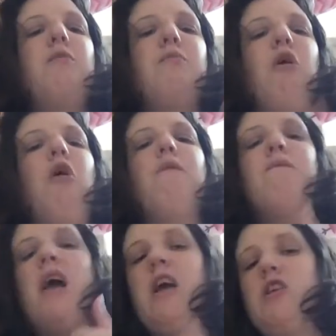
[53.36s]
But
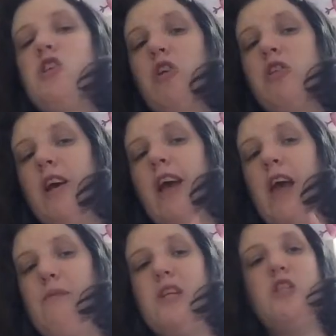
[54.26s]
Megan Jossa
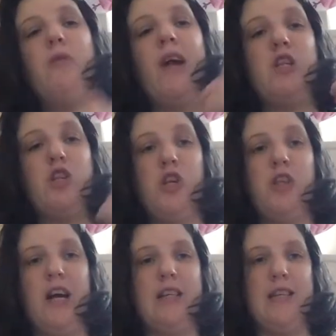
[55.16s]
came into it in
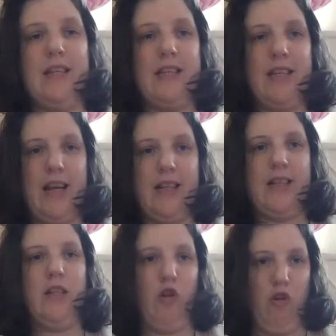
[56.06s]

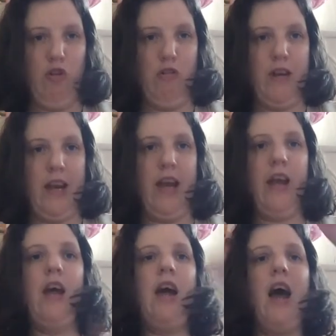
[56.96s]
2006 as Courtney,
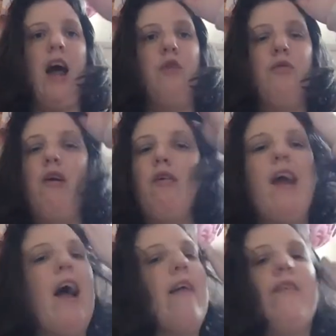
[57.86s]
and we only
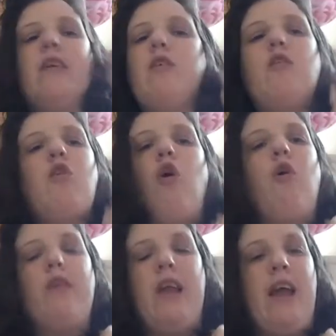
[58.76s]
had
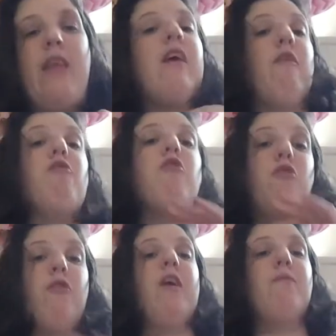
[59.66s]
Courtney then for
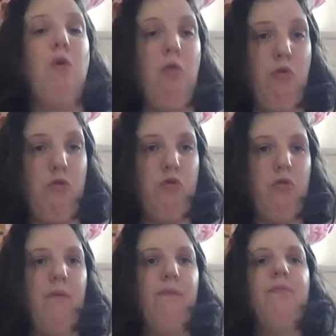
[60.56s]
three months